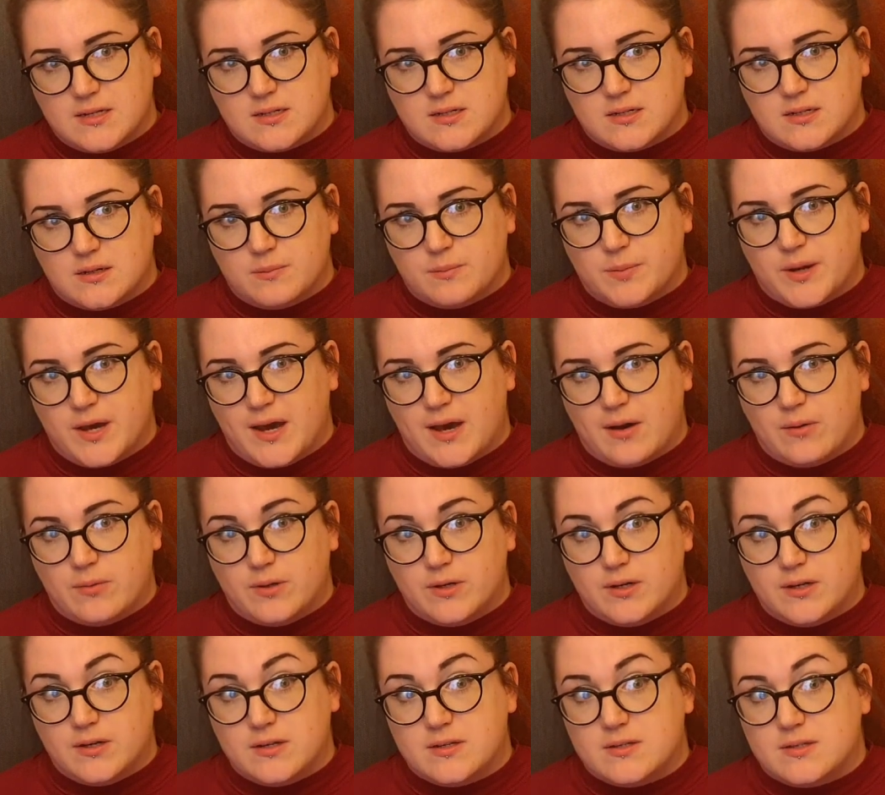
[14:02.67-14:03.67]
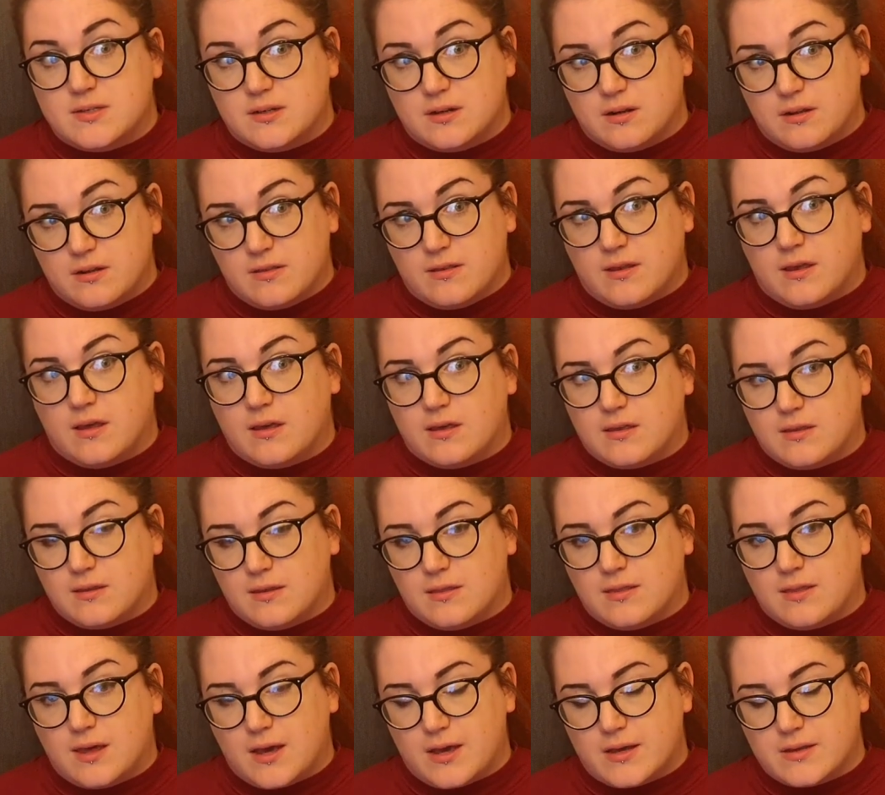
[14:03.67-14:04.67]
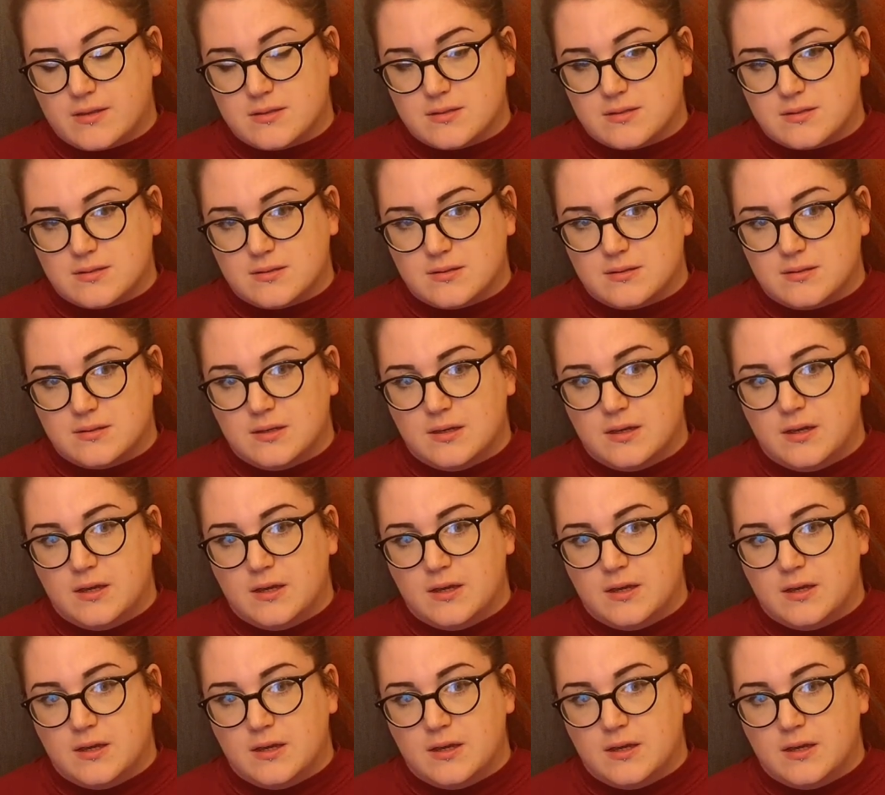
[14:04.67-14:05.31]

and I'm powerless, and I think that that's